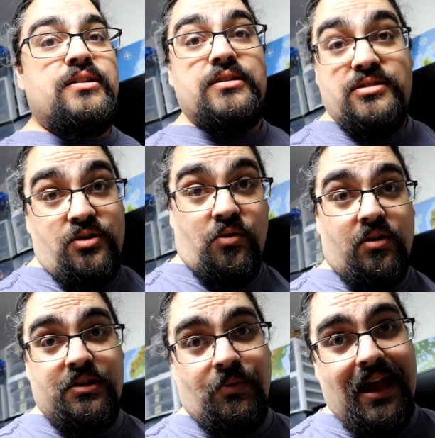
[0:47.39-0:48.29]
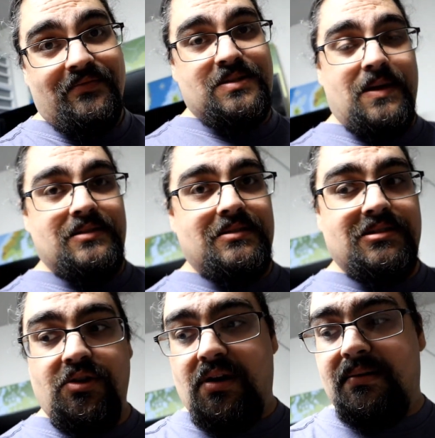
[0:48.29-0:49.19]
to store than we have space to
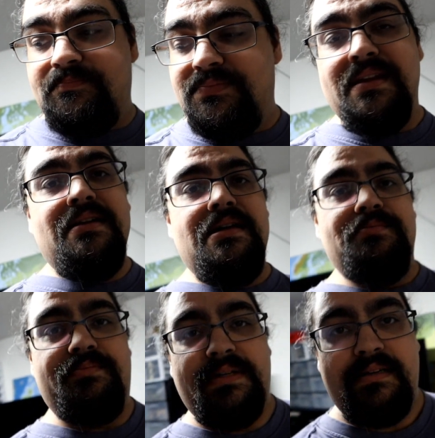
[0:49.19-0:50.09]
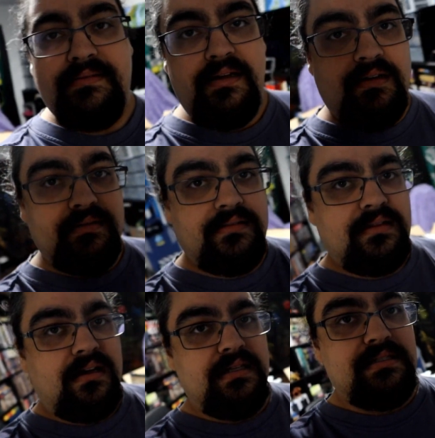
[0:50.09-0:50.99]
store it. Like all
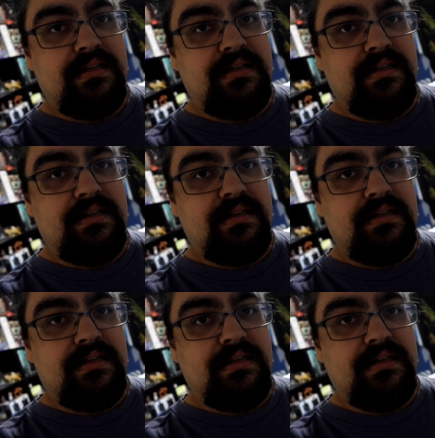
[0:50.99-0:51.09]
the